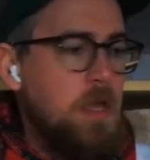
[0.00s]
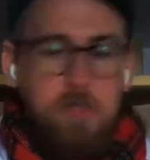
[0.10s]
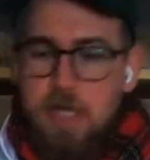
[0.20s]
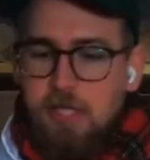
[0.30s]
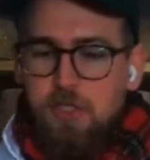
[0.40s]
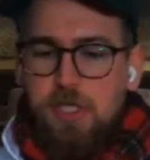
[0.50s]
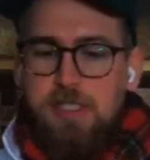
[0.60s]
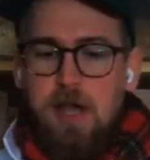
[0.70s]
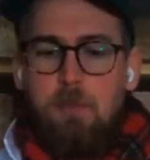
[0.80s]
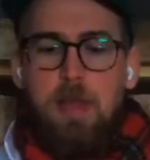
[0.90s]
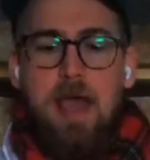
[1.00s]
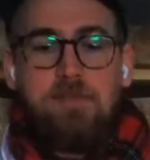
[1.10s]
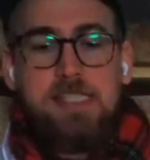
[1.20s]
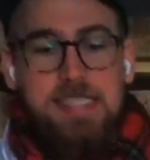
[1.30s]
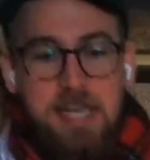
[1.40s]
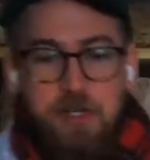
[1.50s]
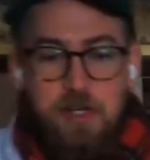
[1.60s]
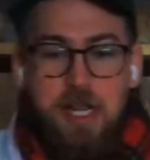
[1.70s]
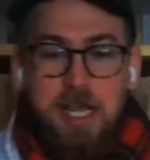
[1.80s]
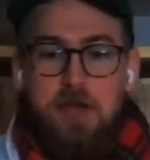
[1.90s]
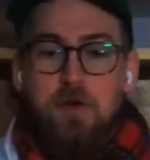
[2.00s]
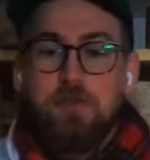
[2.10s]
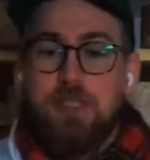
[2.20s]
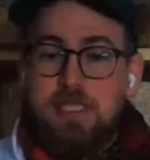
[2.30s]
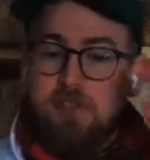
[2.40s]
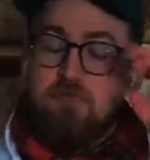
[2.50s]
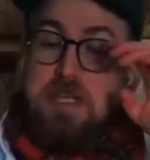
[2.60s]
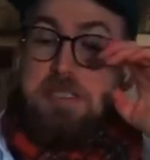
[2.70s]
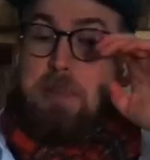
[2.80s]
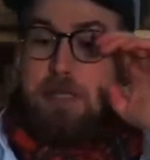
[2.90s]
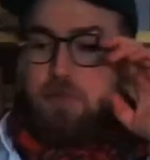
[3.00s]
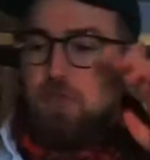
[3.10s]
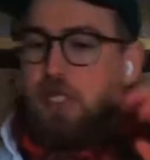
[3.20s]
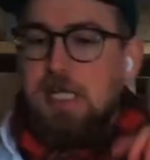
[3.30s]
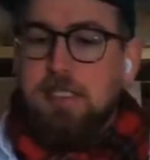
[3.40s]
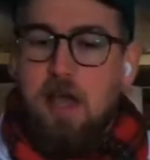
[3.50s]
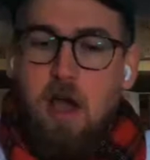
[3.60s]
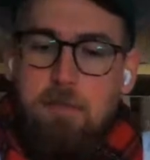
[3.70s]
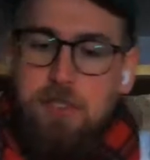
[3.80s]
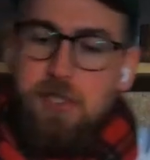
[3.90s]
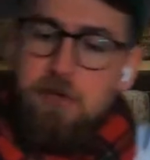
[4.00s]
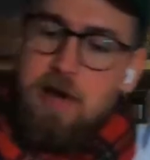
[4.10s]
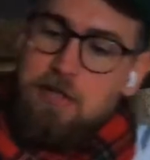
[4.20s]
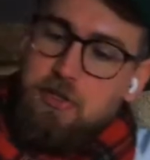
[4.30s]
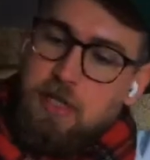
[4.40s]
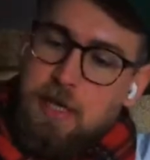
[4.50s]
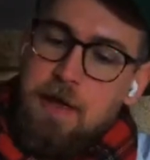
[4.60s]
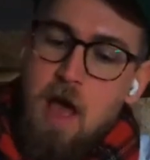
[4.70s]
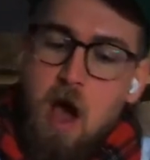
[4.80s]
So next cheese up, we have Cinnadon Hill. So this is a really special cheese that I mature actually.